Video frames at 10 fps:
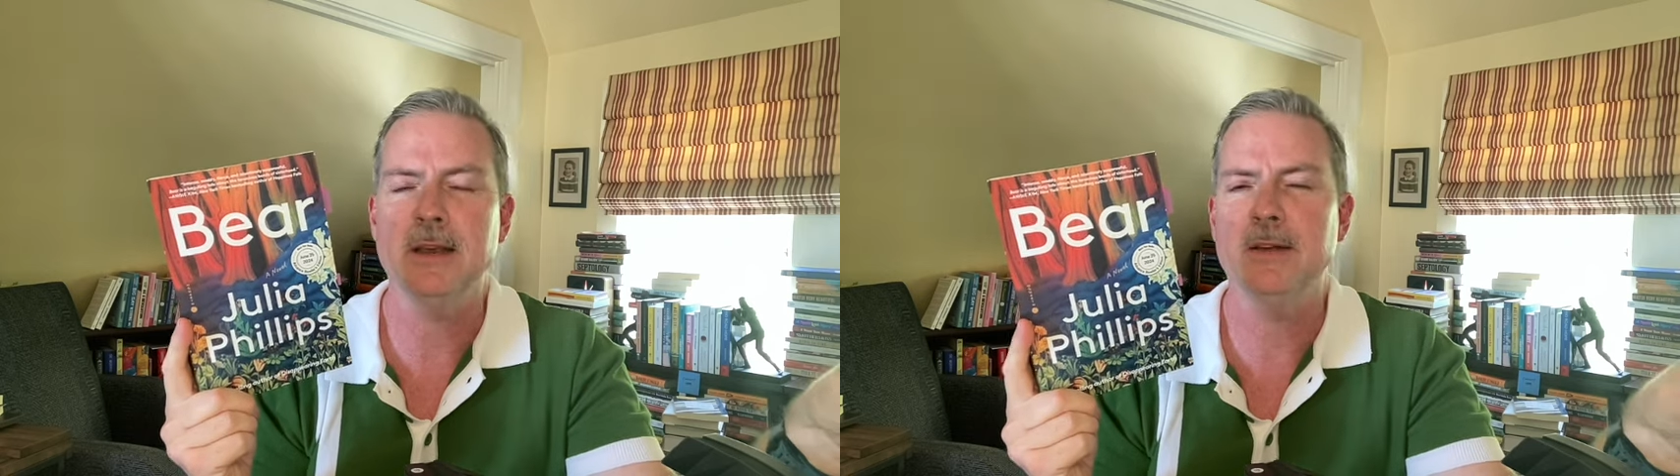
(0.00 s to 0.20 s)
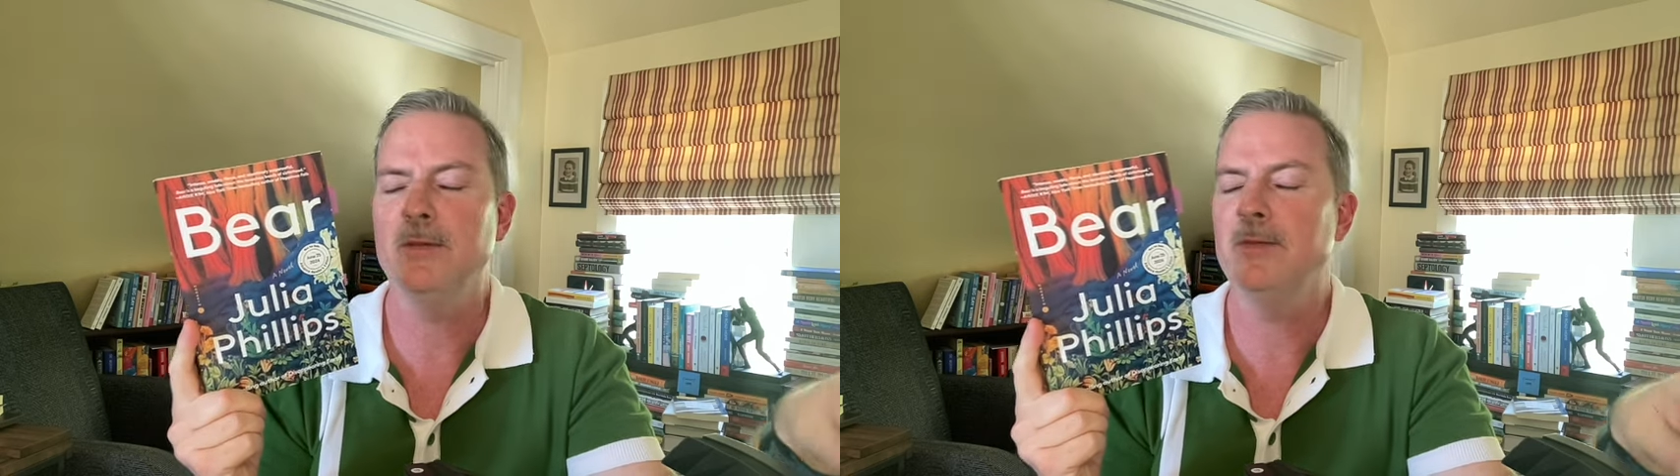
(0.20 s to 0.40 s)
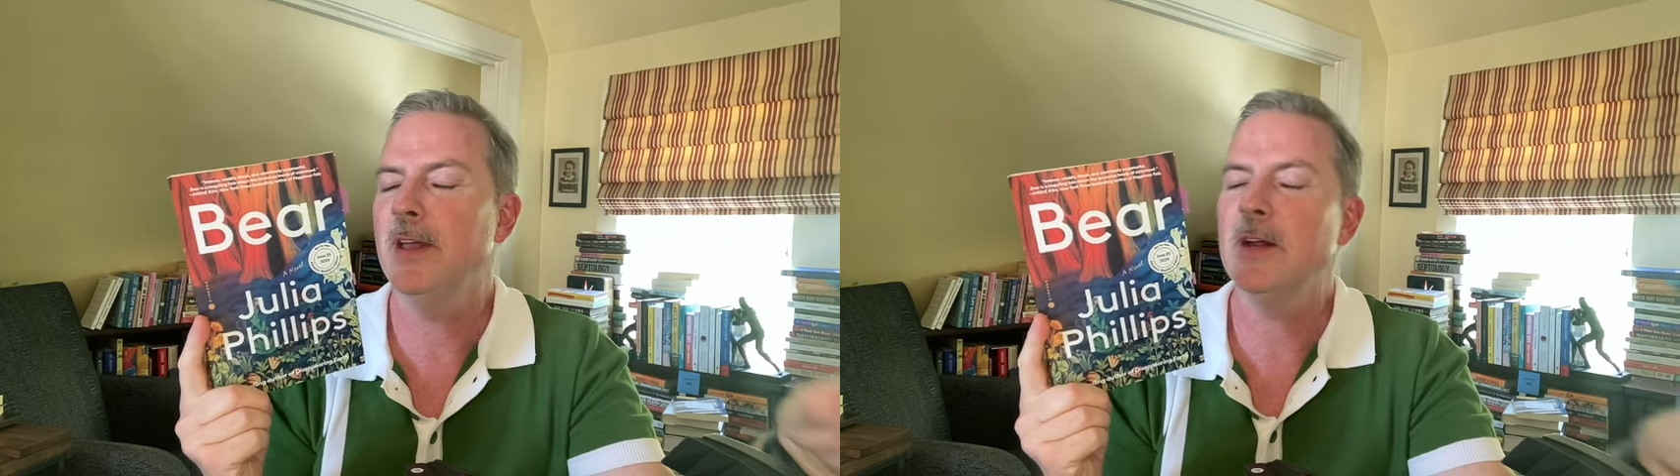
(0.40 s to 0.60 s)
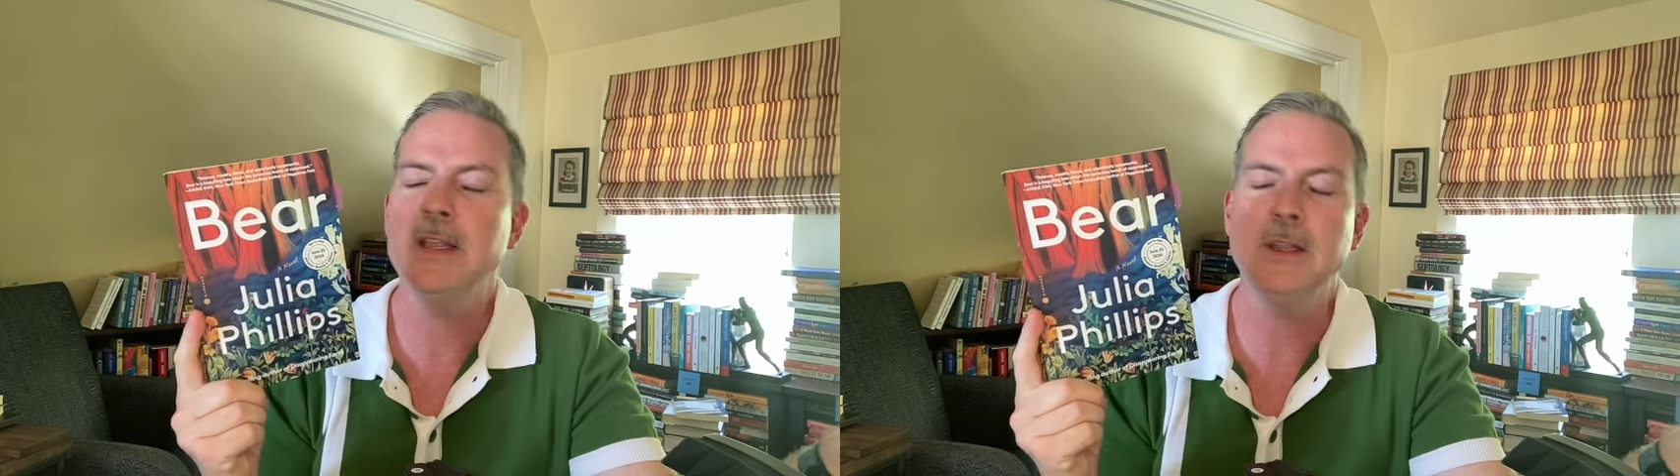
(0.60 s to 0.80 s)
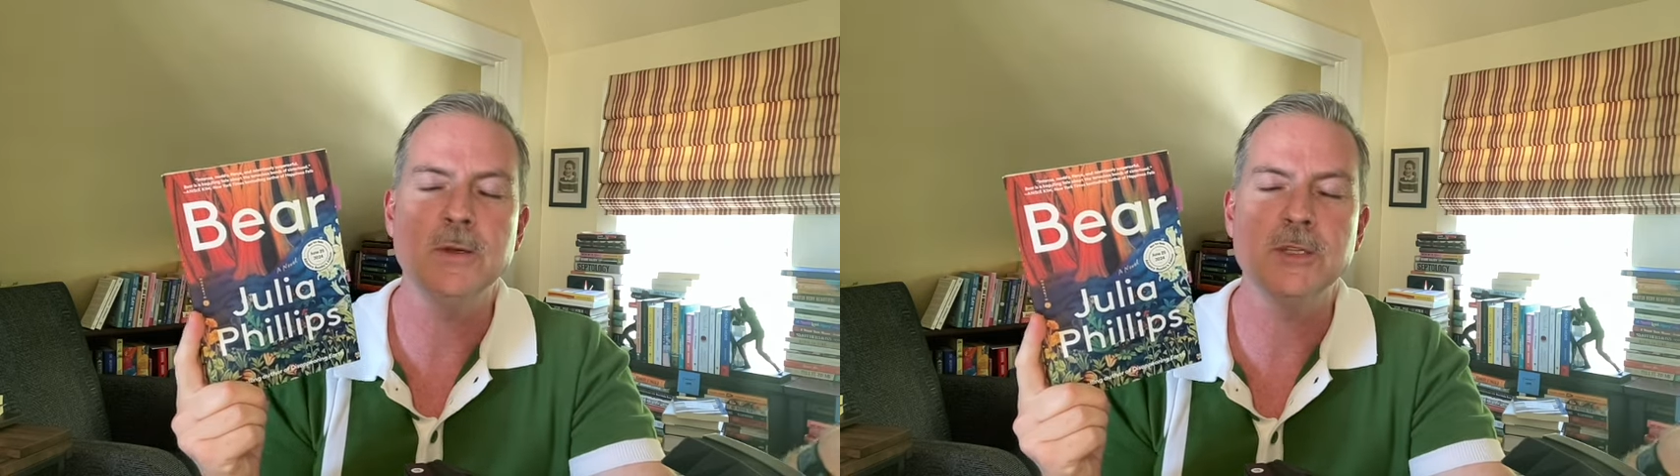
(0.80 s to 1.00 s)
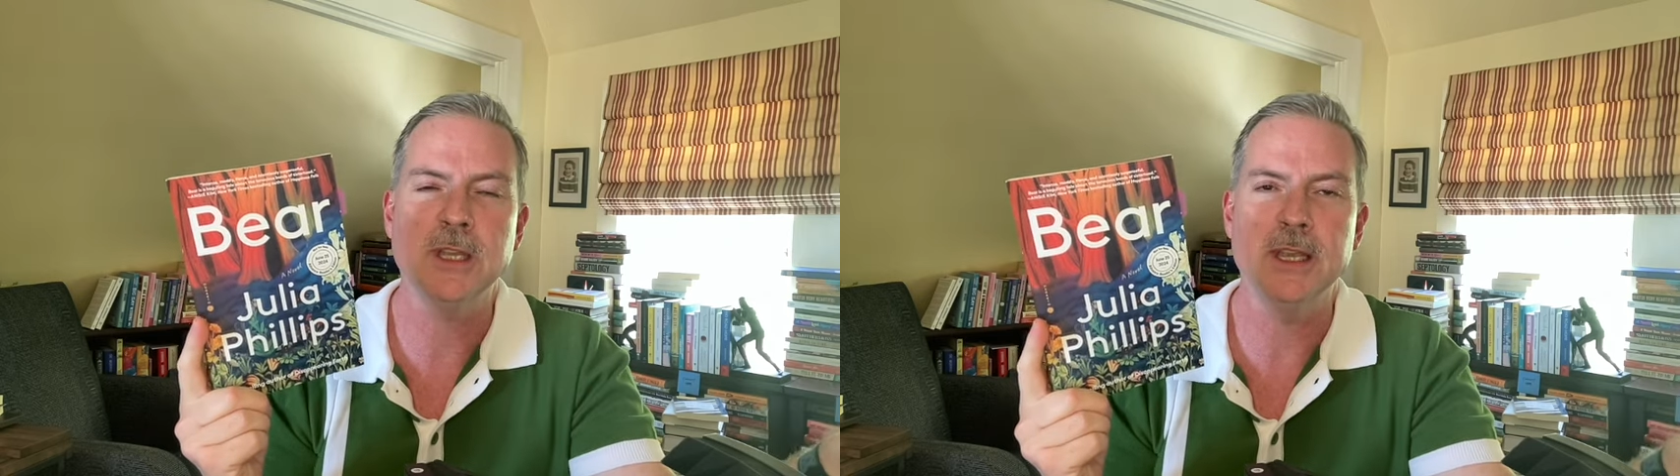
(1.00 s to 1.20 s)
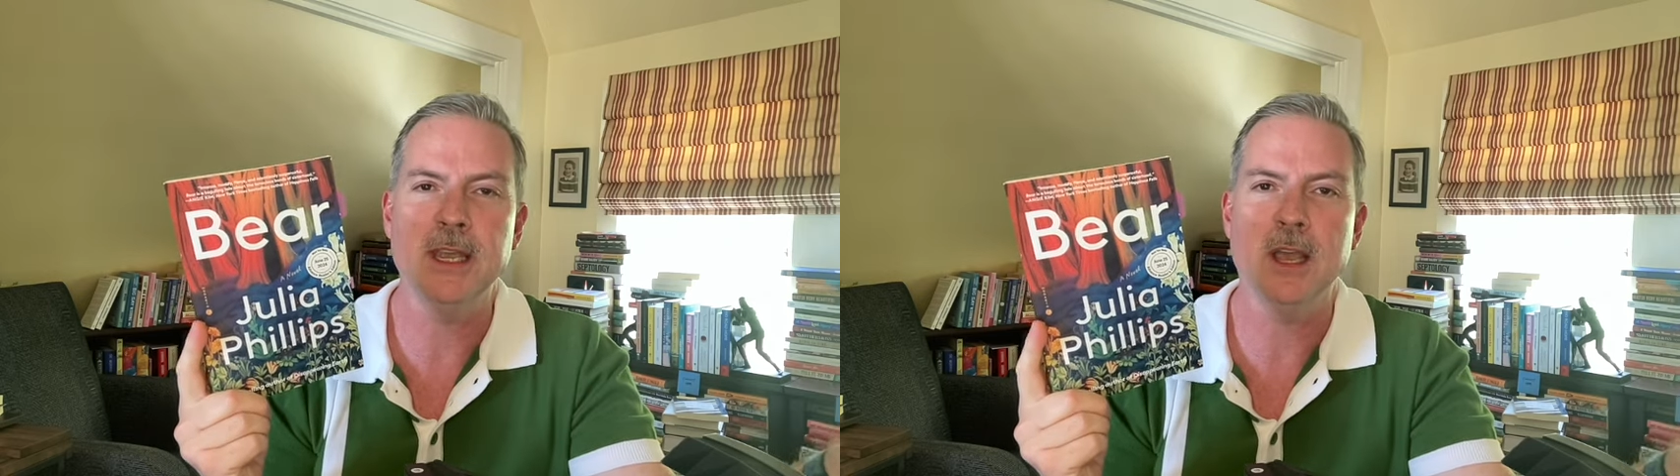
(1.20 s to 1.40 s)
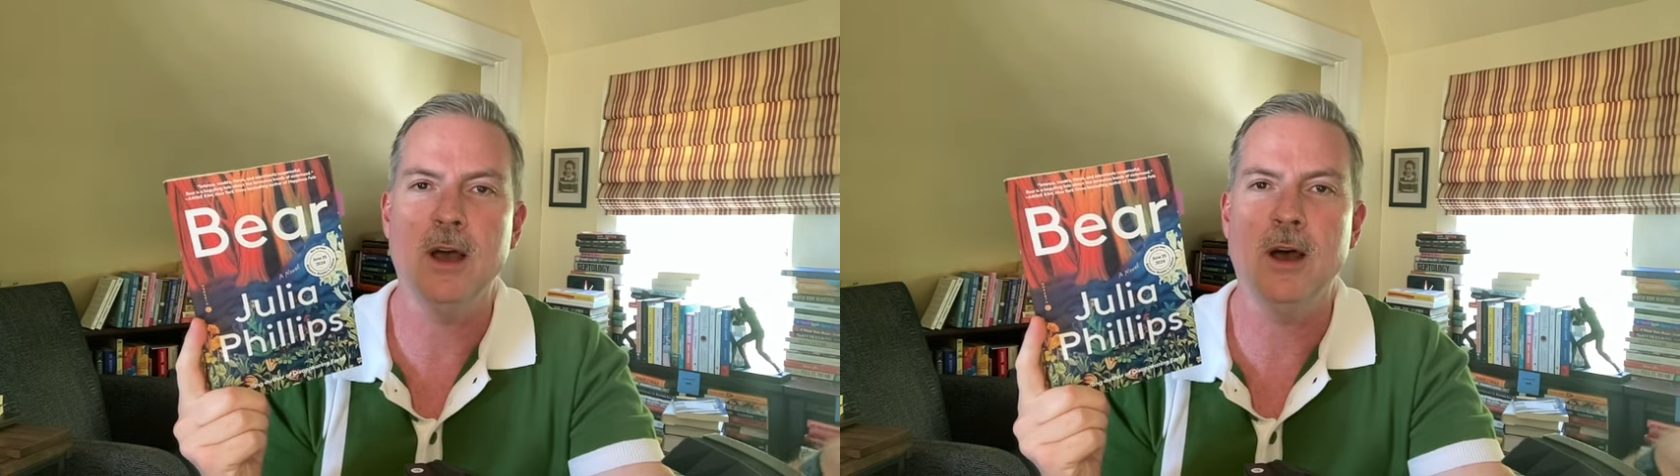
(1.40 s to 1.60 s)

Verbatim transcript: very loosely